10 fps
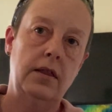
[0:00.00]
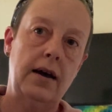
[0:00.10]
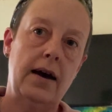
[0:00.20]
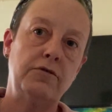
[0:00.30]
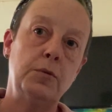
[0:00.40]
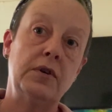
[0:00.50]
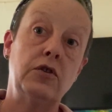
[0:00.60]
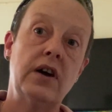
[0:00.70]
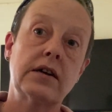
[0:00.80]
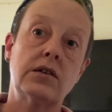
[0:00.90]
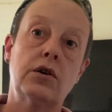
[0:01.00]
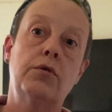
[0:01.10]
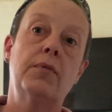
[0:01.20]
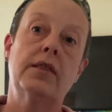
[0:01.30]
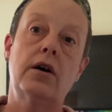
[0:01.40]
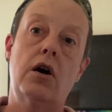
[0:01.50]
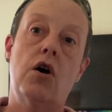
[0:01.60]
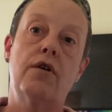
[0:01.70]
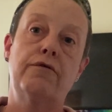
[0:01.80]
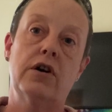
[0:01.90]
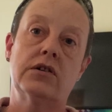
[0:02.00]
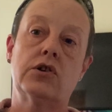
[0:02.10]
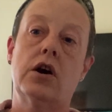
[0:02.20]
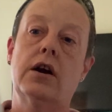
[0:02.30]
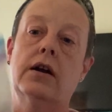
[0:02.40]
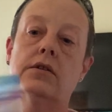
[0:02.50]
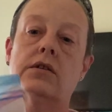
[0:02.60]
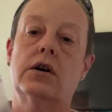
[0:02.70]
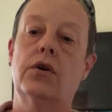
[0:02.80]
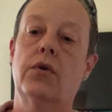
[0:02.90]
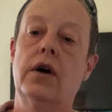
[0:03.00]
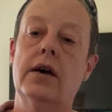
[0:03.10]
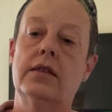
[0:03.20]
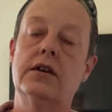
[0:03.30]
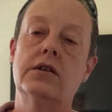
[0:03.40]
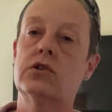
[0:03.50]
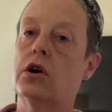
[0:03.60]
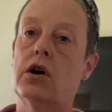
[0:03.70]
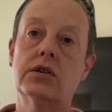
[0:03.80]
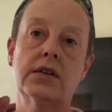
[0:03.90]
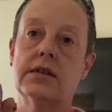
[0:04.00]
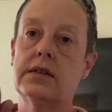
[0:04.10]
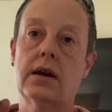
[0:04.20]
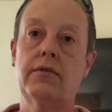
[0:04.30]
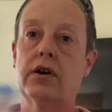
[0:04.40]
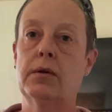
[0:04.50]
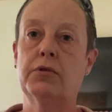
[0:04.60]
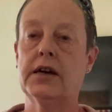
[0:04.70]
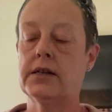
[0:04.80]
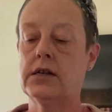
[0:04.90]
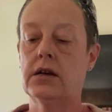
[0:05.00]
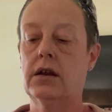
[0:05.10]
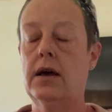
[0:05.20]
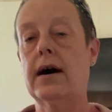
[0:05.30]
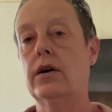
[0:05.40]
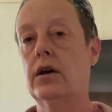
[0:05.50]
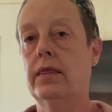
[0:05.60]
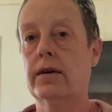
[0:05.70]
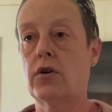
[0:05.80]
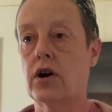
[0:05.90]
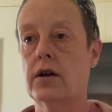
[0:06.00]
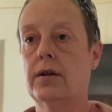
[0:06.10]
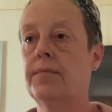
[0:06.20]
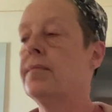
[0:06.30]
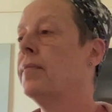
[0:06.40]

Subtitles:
they have to be direct sown, but there are frost hardy. So these are all seeds that I've already planted out in the garden.